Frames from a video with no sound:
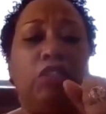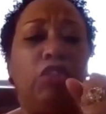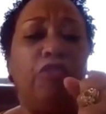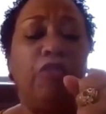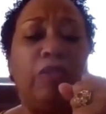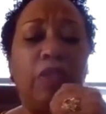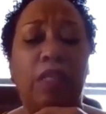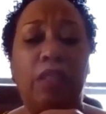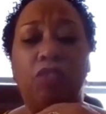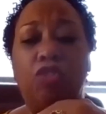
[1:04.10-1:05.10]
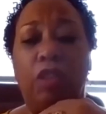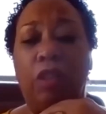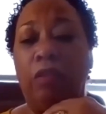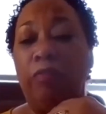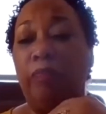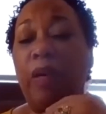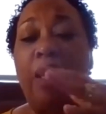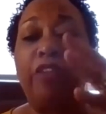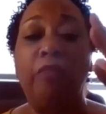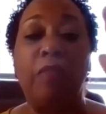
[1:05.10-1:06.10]
different things to
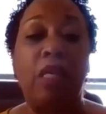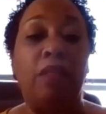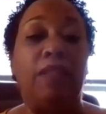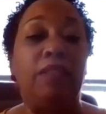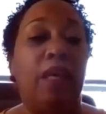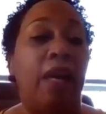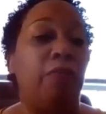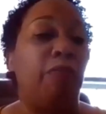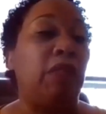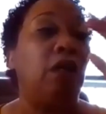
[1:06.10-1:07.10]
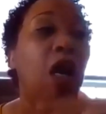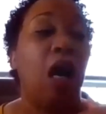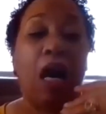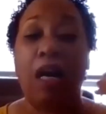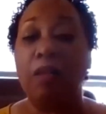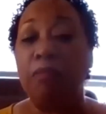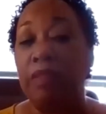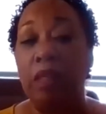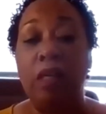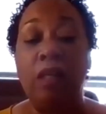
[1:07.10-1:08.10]
bother me. This happened. I'm
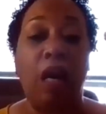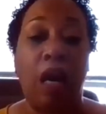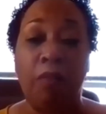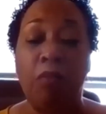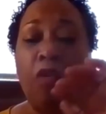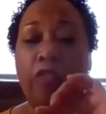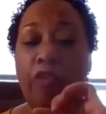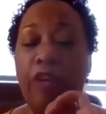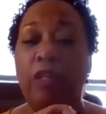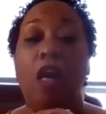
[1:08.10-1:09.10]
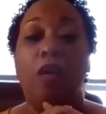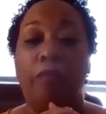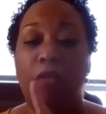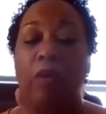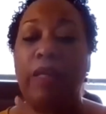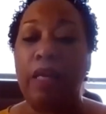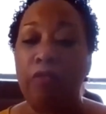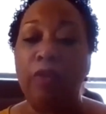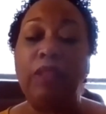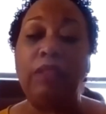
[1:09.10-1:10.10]
done. I'm over it. But what I
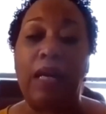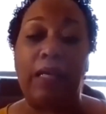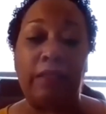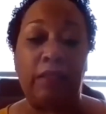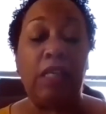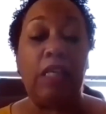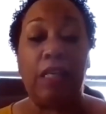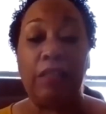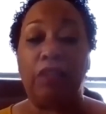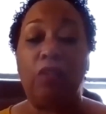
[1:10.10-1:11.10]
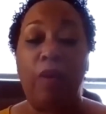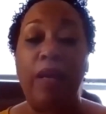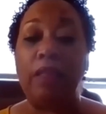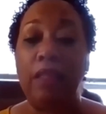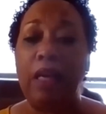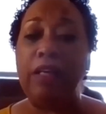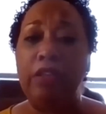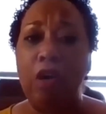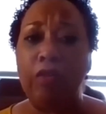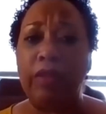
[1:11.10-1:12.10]
realized is the way that I
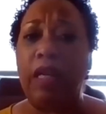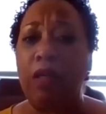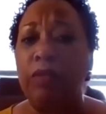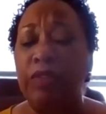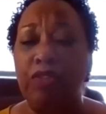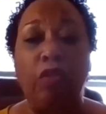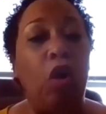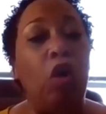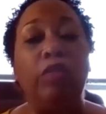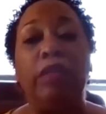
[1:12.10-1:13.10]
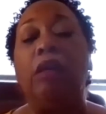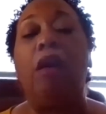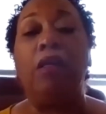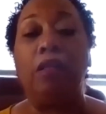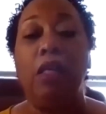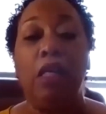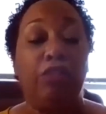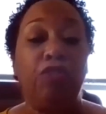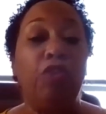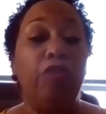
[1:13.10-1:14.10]
know that I was still holding on
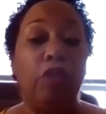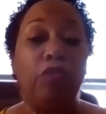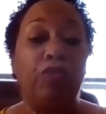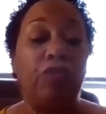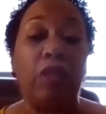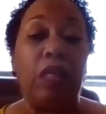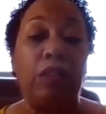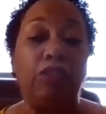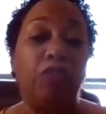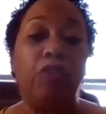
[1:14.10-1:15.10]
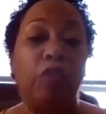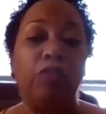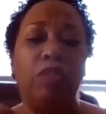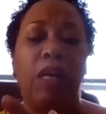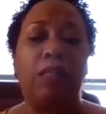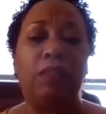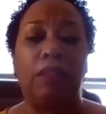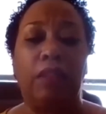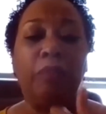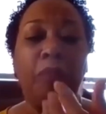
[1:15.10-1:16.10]
to those things, to those
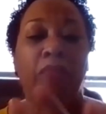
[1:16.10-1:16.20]
toxic